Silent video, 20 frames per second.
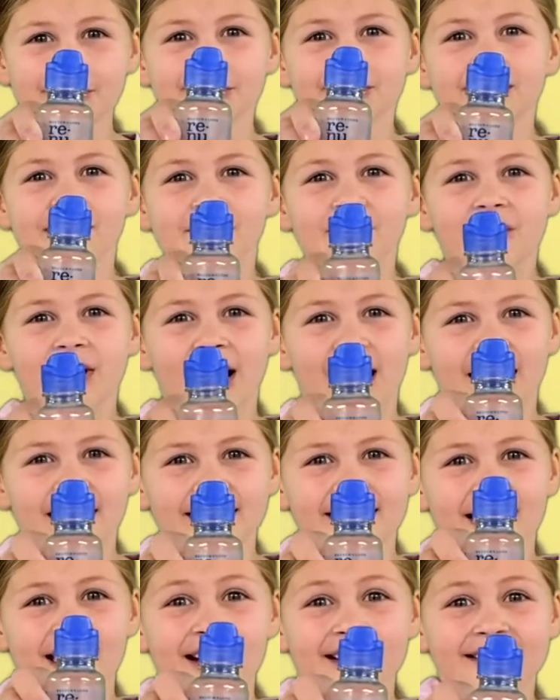of
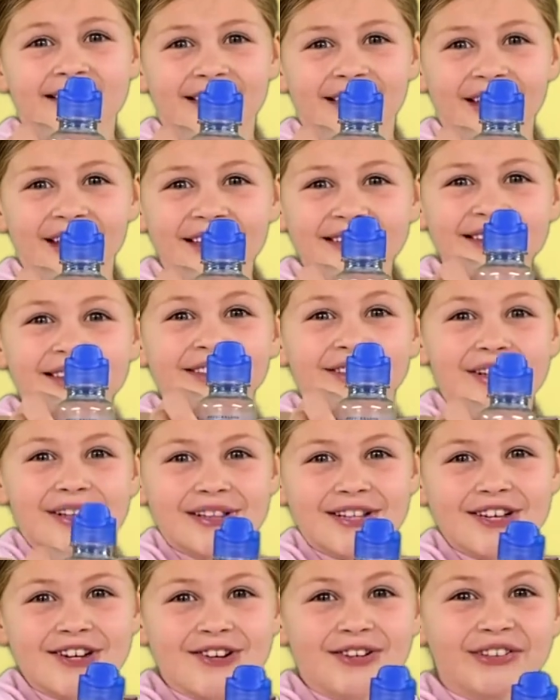contact lens
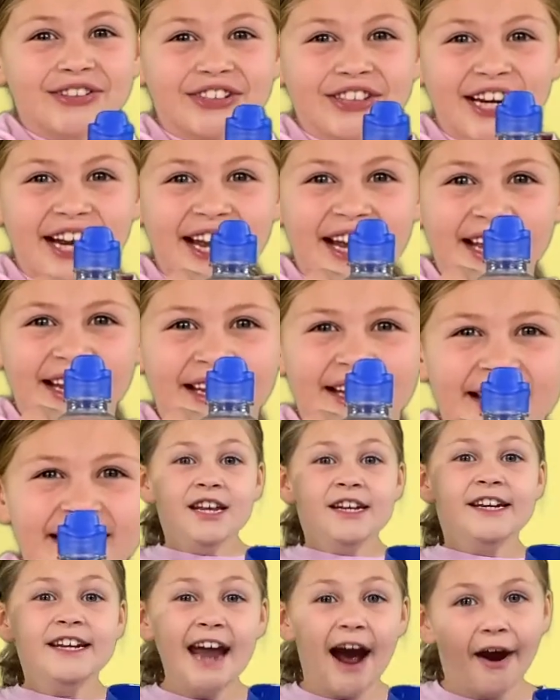solution.
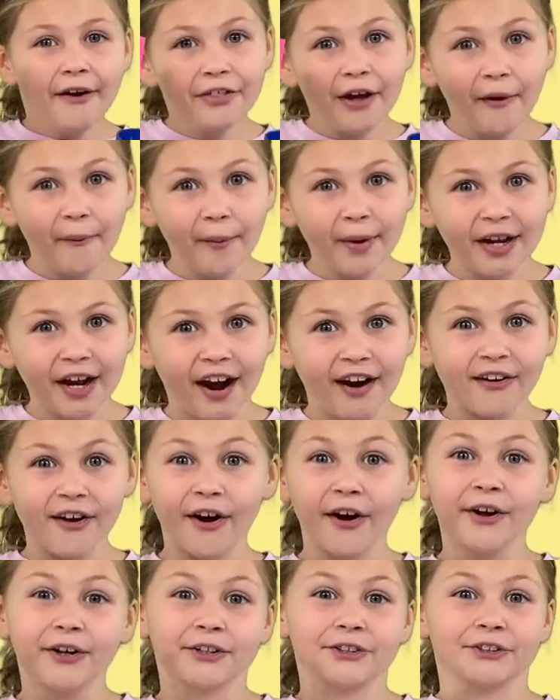Now that we got all our
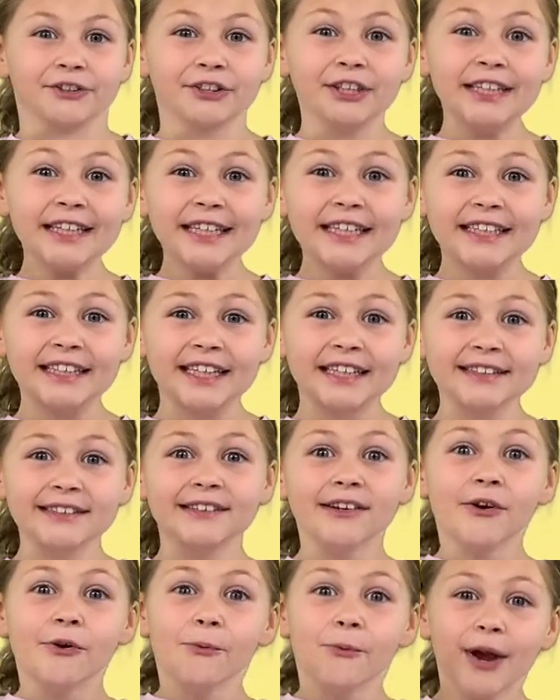ingredients,
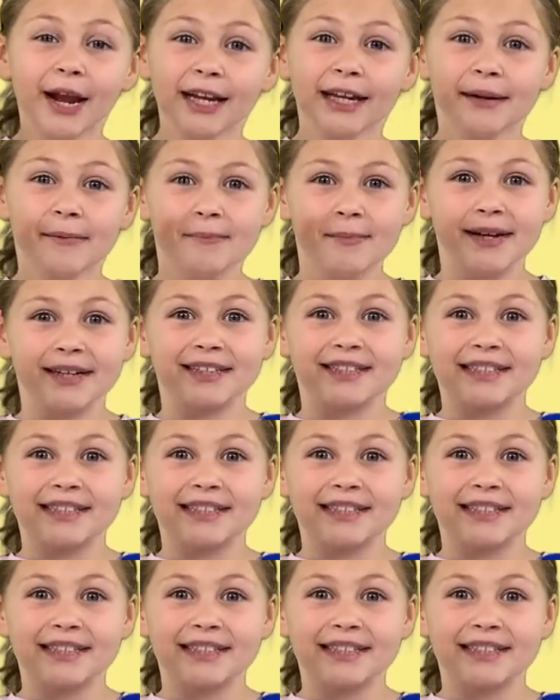we can mix them